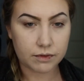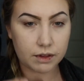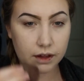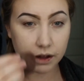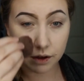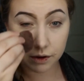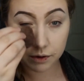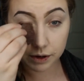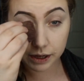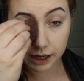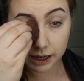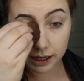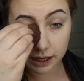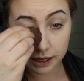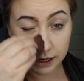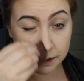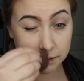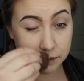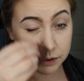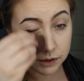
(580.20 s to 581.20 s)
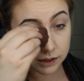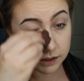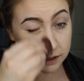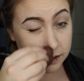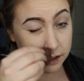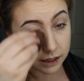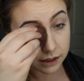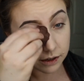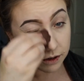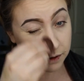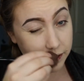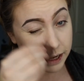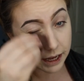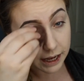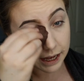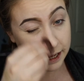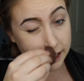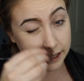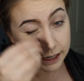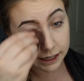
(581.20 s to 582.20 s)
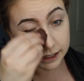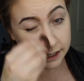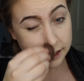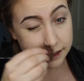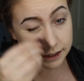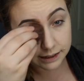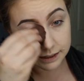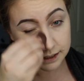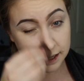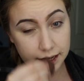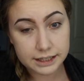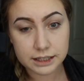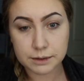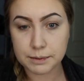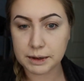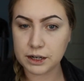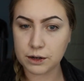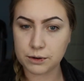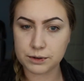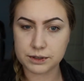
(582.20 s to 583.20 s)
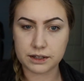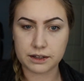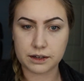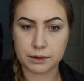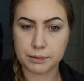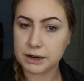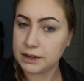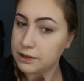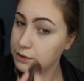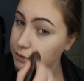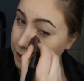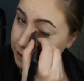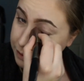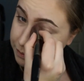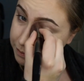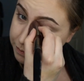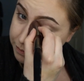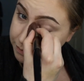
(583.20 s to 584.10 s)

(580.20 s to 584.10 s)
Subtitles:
Okay, and I'm just going to go ahead and get the sides of my nose a little bit as well.